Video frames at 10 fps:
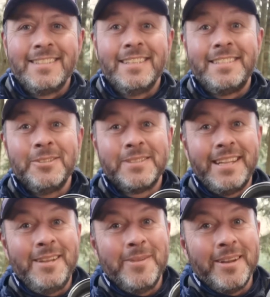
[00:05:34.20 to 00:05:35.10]
See, it's still
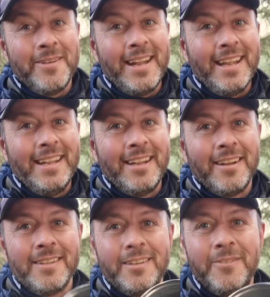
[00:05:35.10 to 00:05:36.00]
steaming. I've had it in
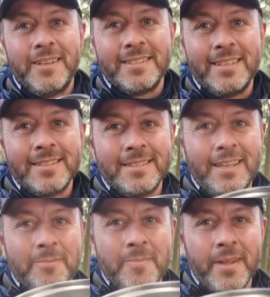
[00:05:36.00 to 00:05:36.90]
there. I don't know if you can see the
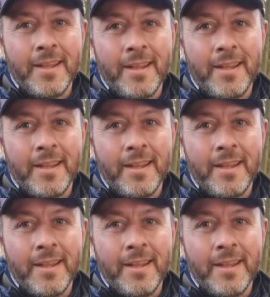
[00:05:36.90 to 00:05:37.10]
steam.